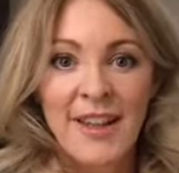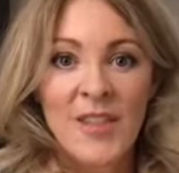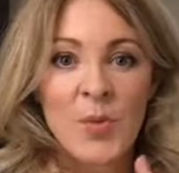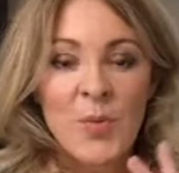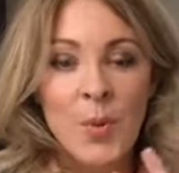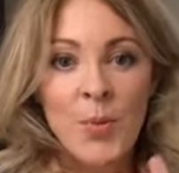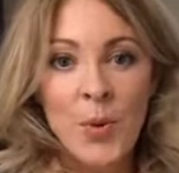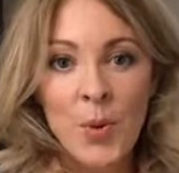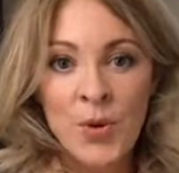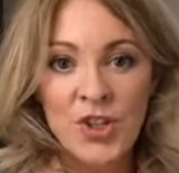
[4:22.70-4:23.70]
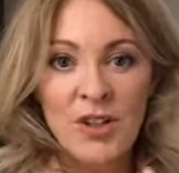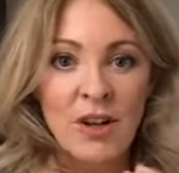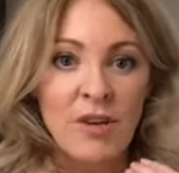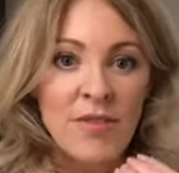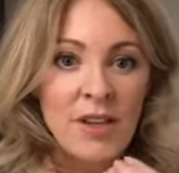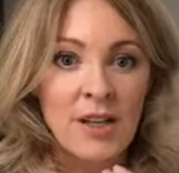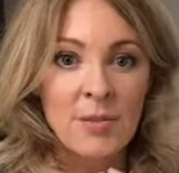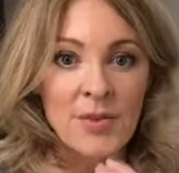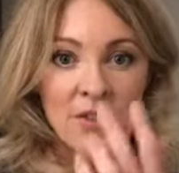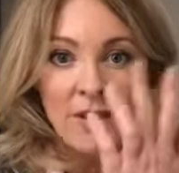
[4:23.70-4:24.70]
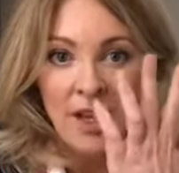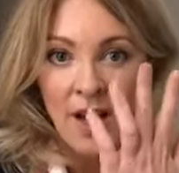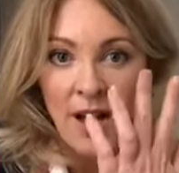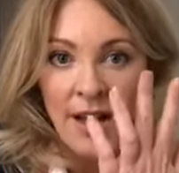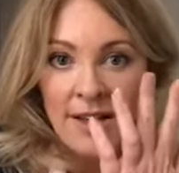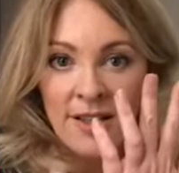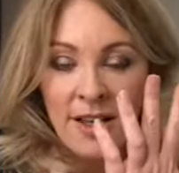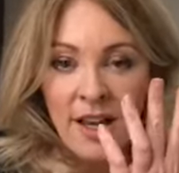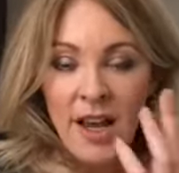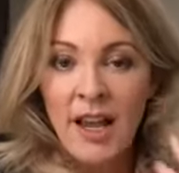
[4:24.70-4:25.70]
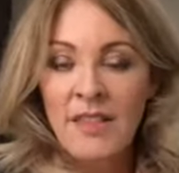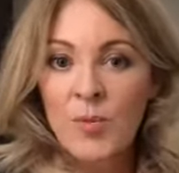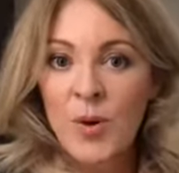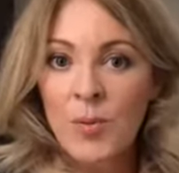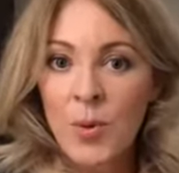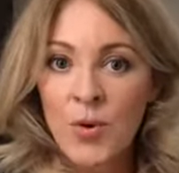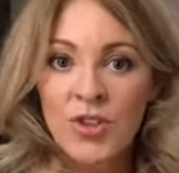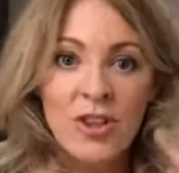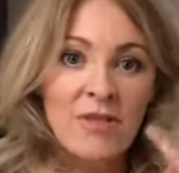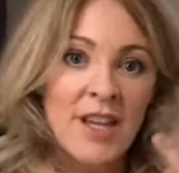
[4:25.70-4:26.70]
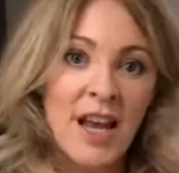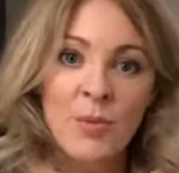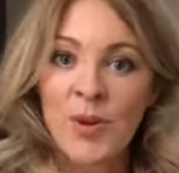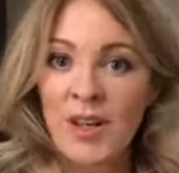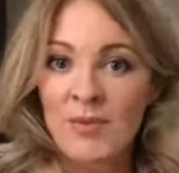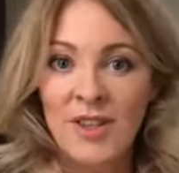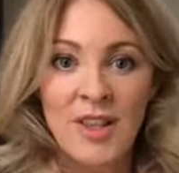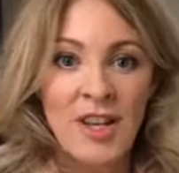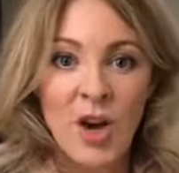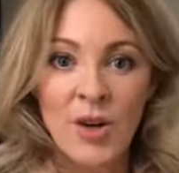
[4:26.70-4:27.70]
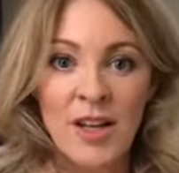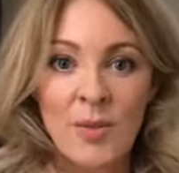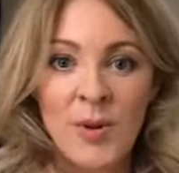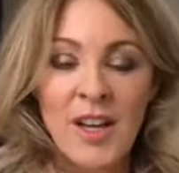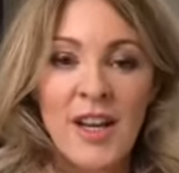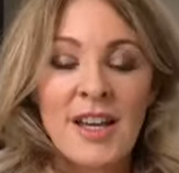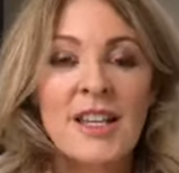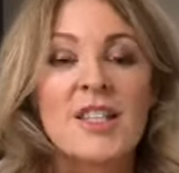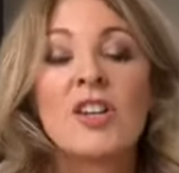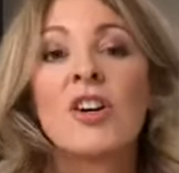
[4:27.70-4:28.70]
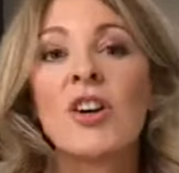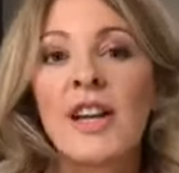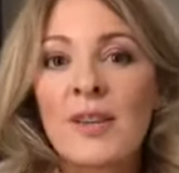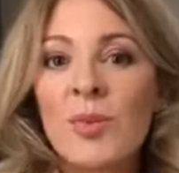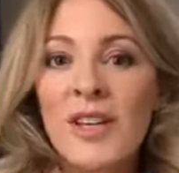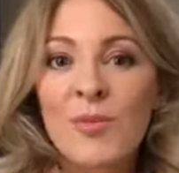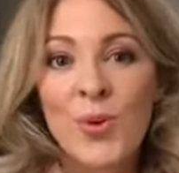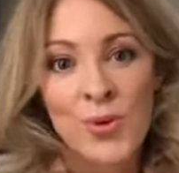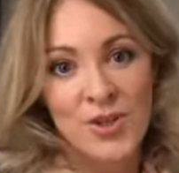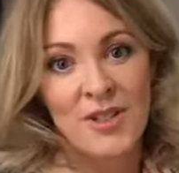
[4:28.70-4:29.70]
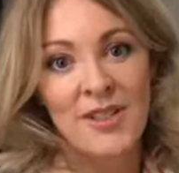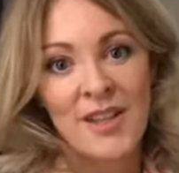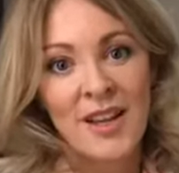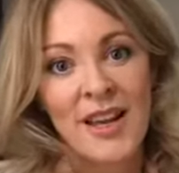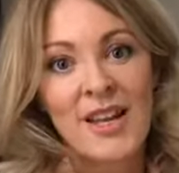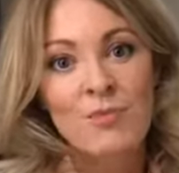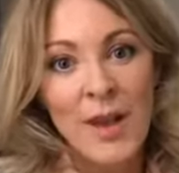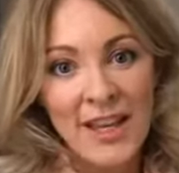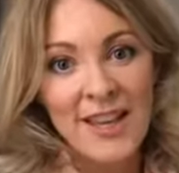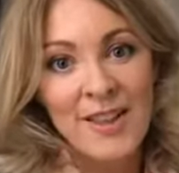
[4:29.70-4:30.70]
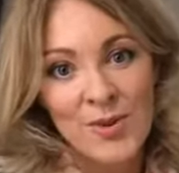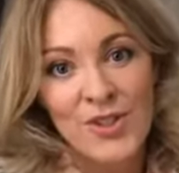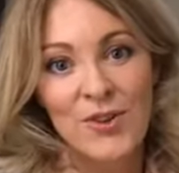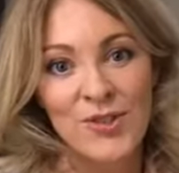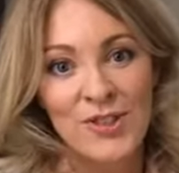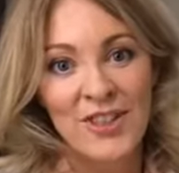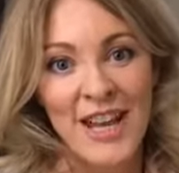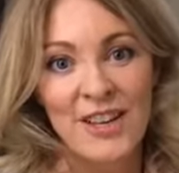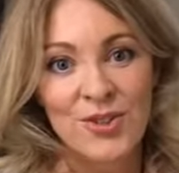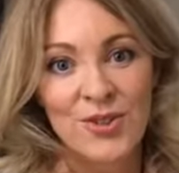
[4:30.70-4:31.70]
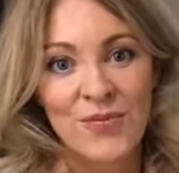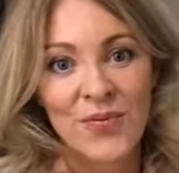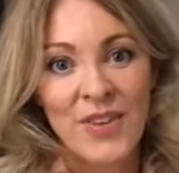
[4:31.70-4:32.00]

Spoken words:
The proportion of the lips to the eyes and the proportion of the upper lip to the lower lip is incredibly important at making the results look natural.